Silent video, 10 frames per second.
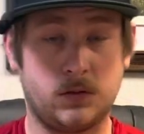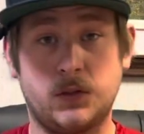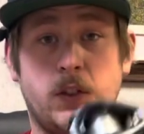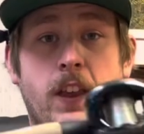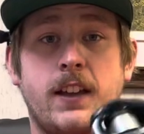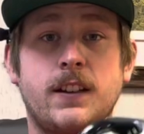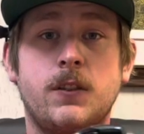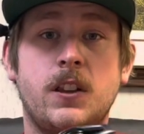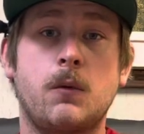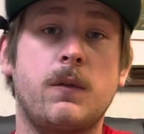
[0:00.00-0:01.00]
So that's
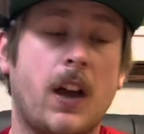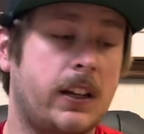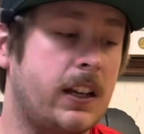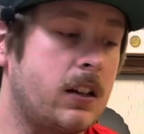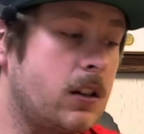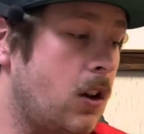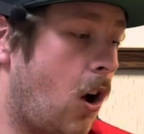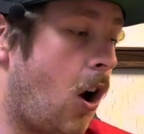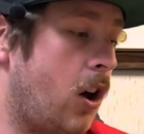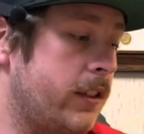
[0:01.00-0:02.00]
everything we've got here.
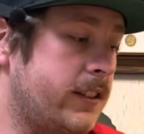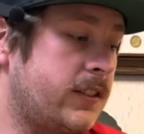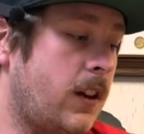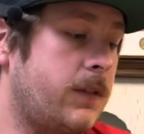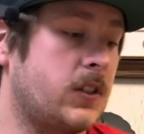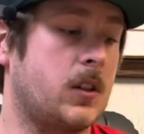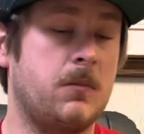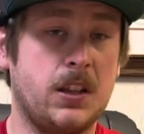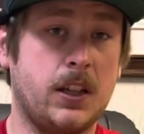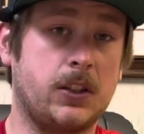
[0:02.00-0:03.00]
All this stuff is going to
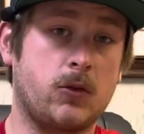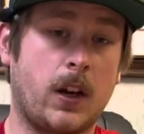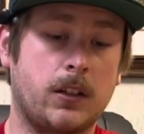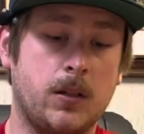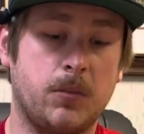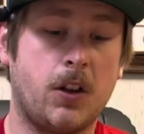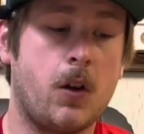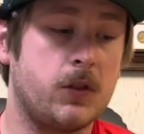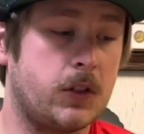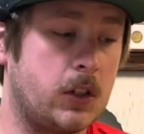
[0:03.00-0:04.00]
be linked directly
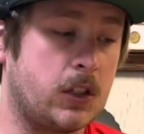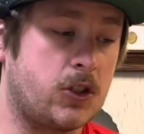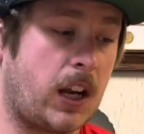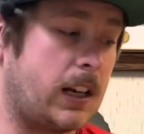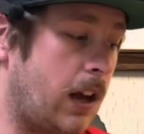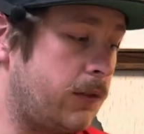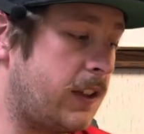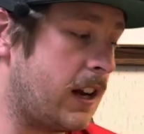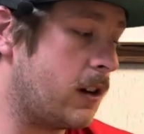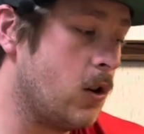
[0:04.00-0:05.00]
below, so you can check it out
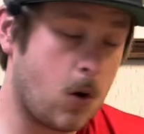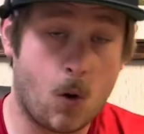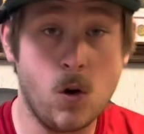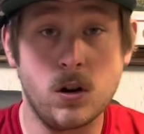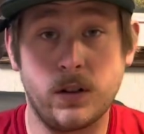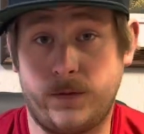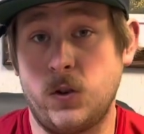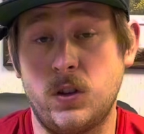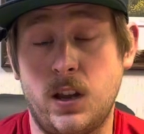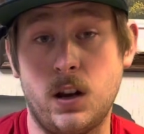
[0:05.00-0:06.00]
there. Or if you're
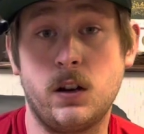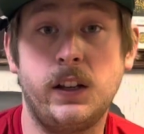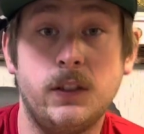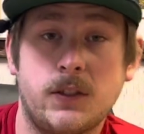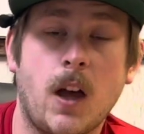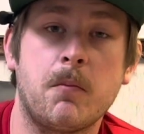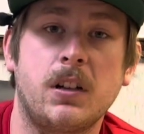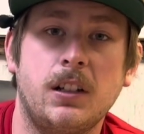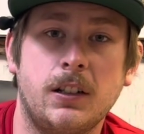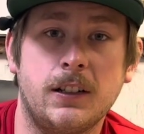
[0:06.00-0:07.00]
in the area, stop on
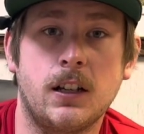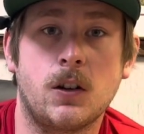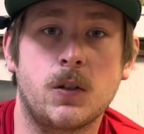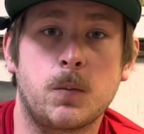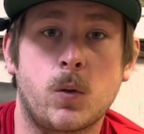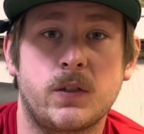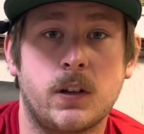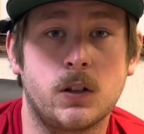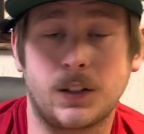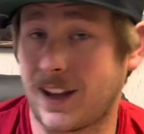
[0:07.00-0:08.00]
into DNR Sports
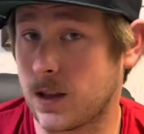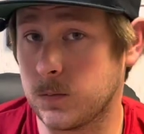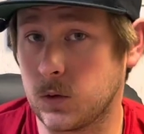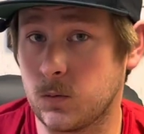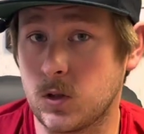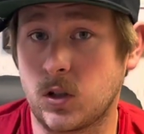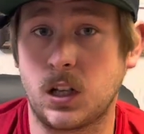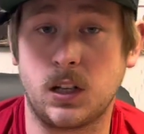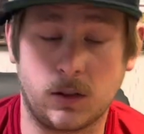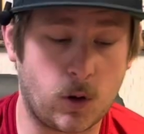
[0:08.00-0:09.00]
Center in Kalamazoo,
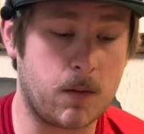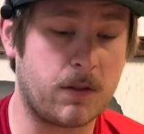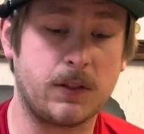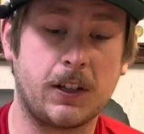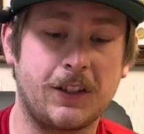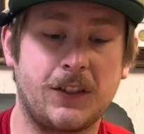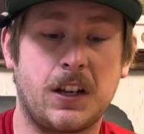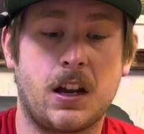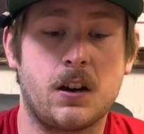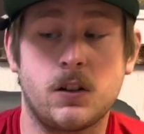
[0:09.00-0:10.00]
Michigan, and grab everything you see
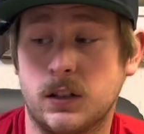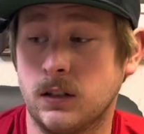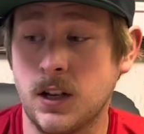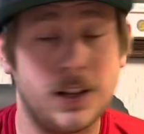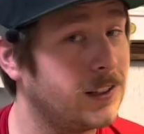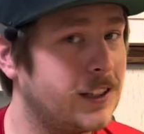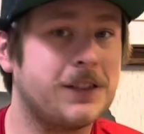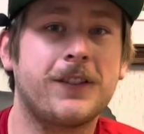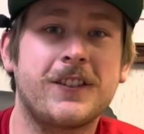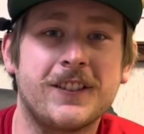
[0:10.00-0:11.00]
here and get to
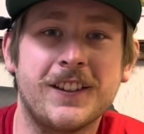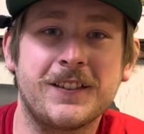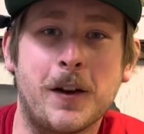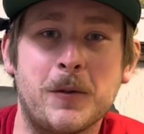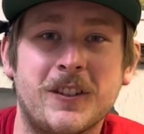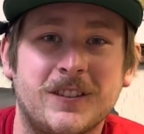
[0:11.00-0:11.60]
fishing this summer.